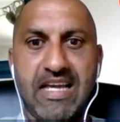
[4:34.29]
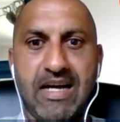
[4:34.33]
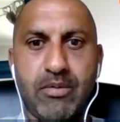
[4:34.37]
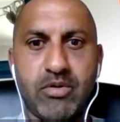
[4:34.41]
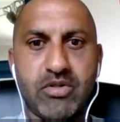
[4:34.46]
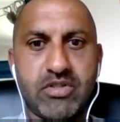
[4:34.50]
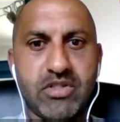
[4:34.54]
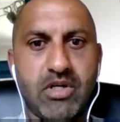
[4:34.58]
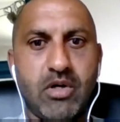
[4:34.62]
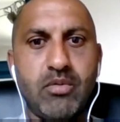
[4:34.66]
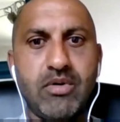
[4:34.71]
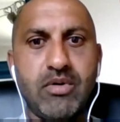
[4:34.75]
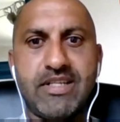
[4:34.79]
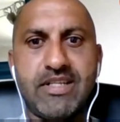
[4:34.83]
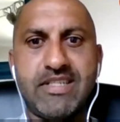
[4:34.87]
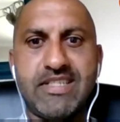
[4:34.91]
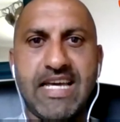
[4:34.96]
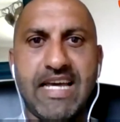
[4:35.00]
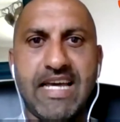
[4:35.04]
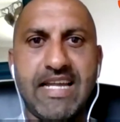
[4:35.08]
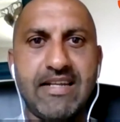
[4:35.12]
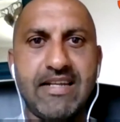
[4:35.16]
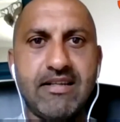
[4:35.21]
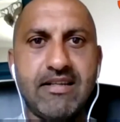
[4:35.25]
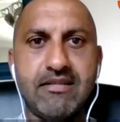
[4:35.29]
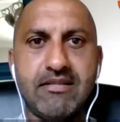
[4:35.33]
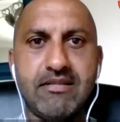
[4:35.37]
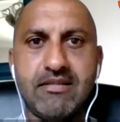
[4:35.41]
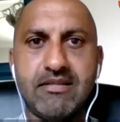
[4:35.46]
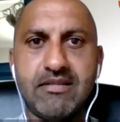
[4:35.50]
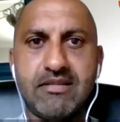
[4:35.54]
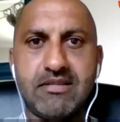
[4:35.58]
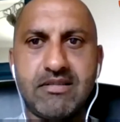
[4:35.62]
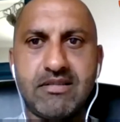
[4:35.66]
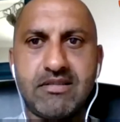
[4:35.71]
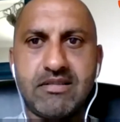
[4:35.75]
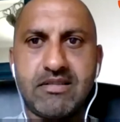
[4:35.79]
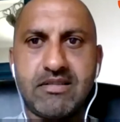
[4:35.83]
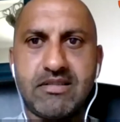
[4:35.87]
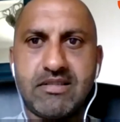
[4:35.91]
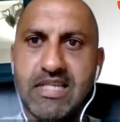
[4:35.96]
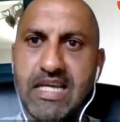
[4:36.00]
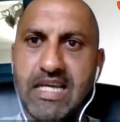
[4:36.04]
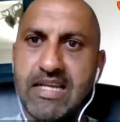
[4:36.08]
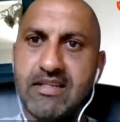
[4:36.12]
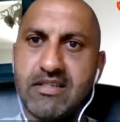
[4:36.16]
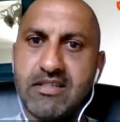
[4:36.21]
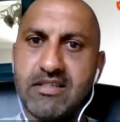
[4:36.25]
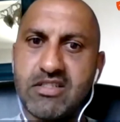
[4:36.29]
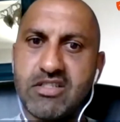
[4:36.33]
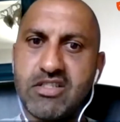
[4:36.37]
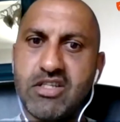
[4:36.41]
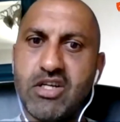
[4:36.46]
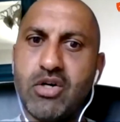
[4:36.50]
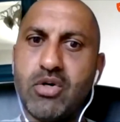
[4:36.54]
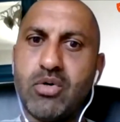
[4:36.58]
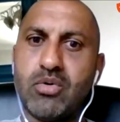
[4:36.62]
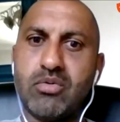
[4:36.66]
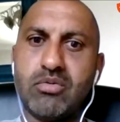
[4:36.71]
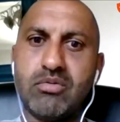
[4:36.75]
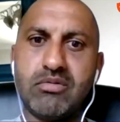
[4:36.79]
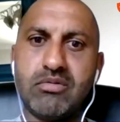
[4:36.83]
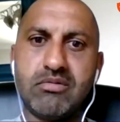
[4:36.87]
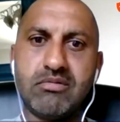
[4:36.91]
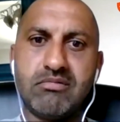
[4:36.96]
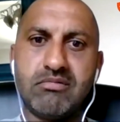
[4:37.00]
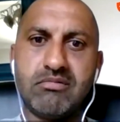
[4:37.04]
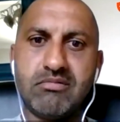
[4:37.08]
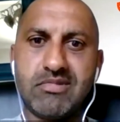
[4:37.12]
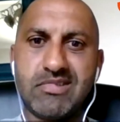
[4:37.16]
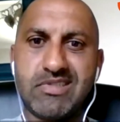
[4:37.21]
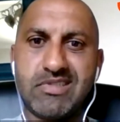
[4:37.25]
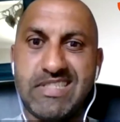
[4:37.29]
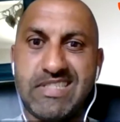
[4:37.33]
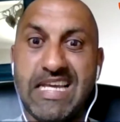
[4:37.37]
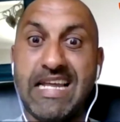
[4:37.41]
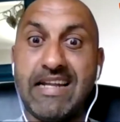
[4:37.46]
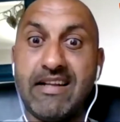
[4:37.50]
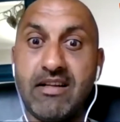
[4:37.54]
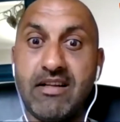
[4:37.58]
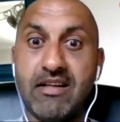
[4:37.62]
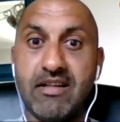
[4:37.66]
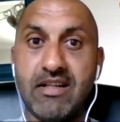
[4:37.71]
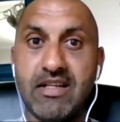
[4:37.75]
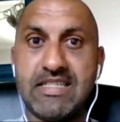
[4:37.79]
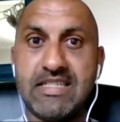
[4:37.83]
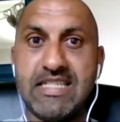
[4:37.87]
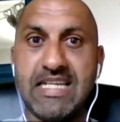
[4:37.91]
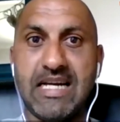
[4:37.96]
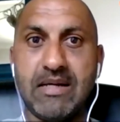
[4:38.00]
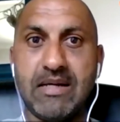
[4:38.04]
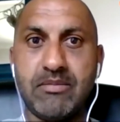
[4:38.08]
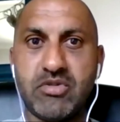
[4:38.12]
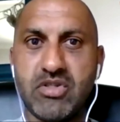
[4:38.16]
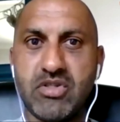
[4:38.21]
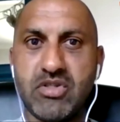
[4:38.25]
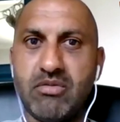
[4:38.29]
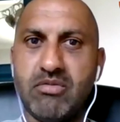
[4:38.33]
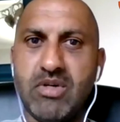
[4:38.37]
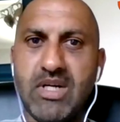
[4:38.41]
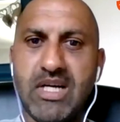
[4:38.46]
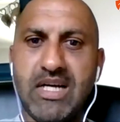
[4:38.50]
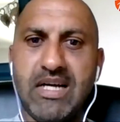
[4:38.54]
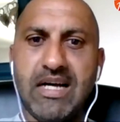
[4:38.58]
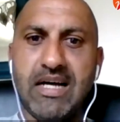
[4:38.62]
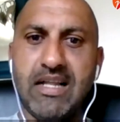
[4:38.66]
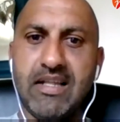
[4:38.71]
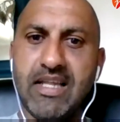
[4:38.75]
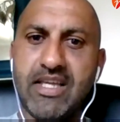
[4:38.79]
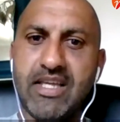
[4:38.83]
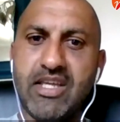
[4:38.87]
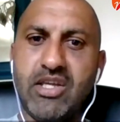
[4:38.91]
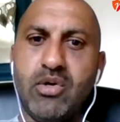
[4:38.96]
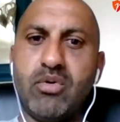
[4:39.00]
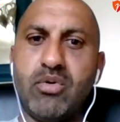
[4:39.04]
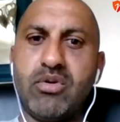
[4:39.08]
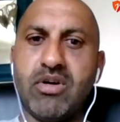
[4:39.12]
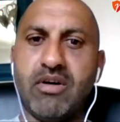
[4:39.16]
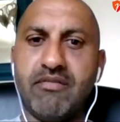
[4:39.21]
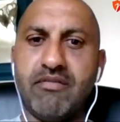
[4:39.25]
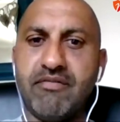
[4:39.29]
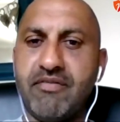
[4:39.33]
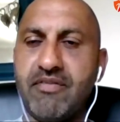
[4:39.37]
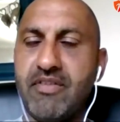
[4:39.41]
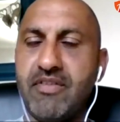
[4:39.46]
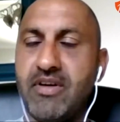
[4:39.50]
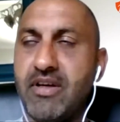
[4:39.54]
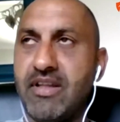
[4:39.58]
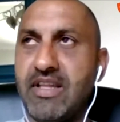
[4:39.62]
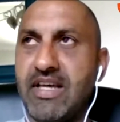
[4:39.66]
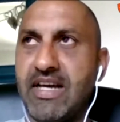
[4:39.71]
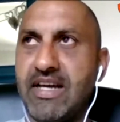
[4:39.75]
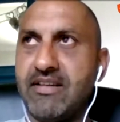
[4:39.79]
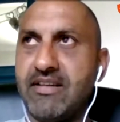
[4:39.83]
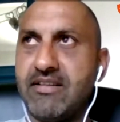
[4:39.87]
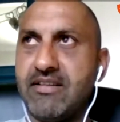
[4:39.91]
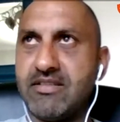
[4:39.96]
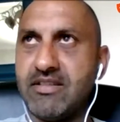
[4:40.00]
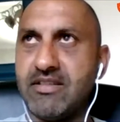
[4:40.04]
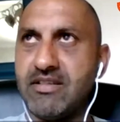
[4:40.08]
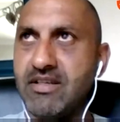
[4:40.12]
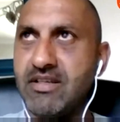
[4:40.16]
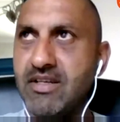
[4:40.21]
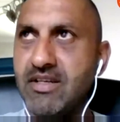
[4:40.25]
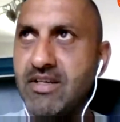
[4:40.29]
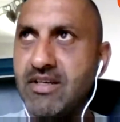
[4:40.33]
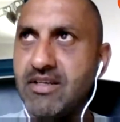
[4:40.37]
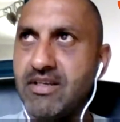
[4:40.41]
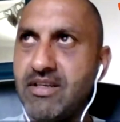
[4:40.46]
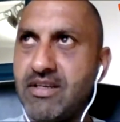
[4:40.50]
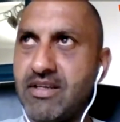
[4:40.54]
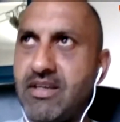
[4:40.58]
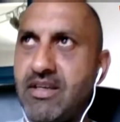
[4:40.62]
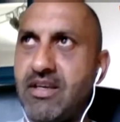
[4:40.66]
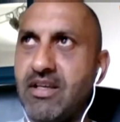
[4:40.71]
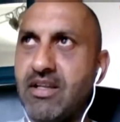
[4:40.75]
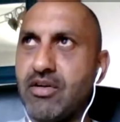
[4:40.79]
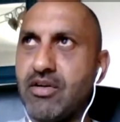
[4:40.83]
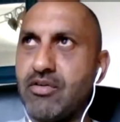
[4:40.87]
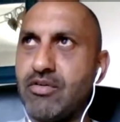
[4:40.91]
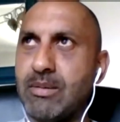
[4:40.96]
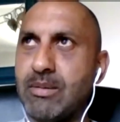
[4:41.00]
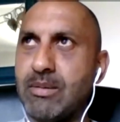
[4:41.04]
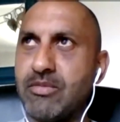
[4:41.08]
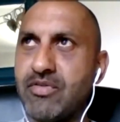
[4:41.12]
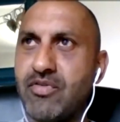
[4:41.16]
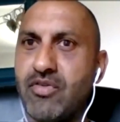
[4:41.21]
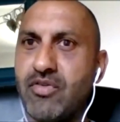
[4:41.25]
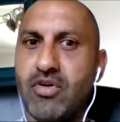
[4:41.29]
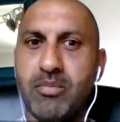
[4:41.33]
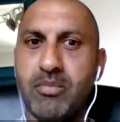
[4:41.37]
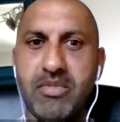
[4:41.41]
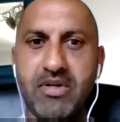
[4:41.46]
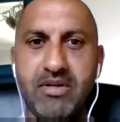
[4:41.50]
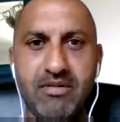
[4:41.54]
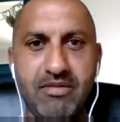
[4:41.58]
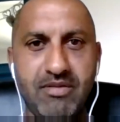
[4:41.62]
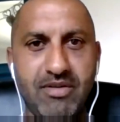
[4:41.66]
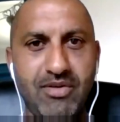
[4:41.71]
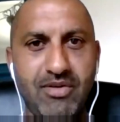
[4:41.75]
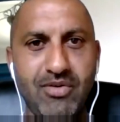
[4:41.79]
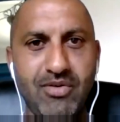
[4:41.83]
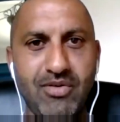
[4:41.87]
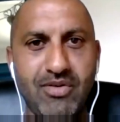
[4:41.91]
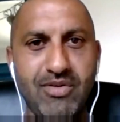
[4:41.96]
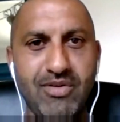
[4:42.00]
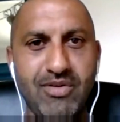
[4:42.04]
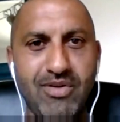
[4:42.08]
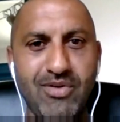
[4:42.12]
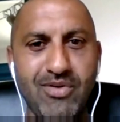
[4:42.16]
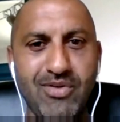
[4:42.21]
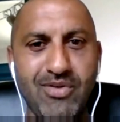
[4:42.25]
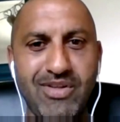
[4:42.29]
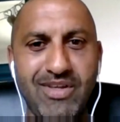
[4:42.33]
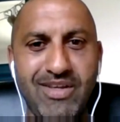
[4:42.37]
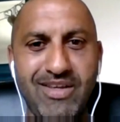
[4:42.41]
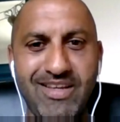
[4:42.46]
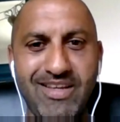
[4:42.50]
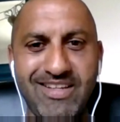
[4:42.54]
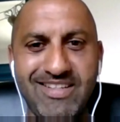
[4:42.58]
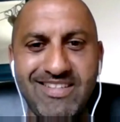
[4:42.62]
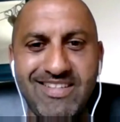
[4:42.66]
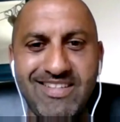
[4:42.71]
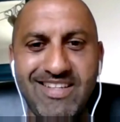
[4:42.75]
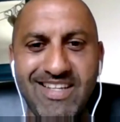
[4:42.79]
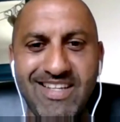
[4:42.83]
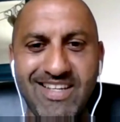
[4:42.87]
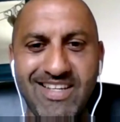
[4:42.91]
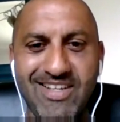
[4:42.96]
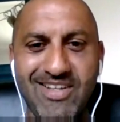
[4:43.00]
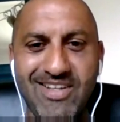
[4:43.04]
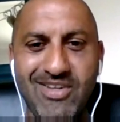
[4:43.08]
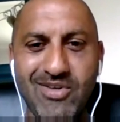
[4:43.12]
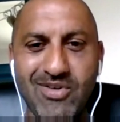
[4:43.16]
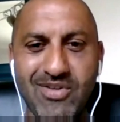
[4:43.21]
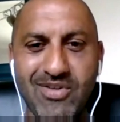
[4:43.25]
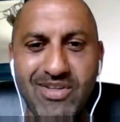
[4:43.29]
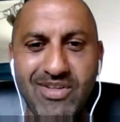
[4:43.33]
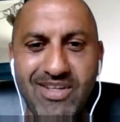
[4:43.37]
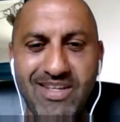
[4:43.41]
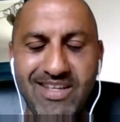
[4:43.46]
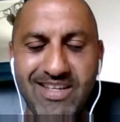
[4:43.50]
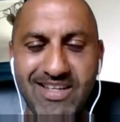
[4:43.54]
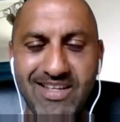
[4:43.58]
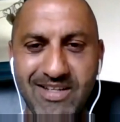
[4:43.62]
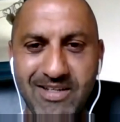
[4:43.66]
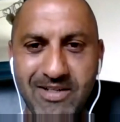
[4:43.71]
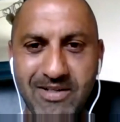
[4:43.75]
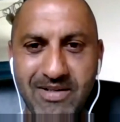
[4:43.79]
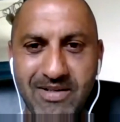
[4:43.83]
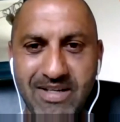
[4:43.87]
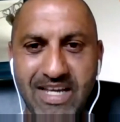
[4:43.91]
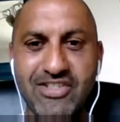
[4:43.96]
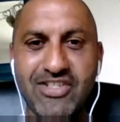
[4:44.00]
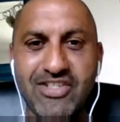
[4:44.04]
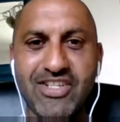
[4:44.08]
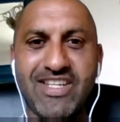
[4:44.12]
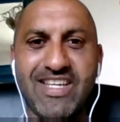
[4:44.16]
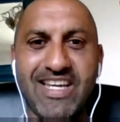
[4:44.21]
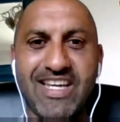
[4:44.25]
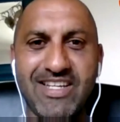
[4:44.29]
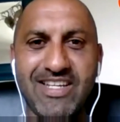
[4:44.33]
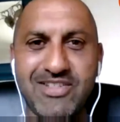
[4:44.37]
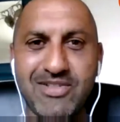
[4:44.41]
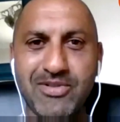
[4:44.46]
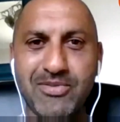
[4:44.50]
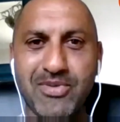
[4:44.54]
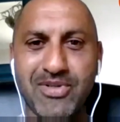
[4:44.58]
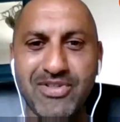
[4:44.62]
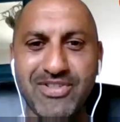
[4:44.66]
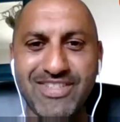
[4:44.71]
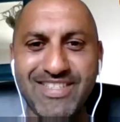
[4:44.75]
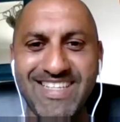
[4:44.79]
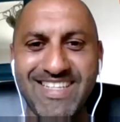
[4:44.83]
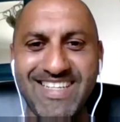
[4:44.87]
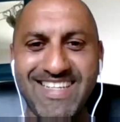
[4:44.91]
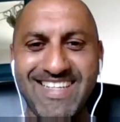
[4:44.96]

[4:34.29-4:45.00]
I was only 10 stone 10 at the time, so I'll let you convert that into kilograms for me. You're the educated ones.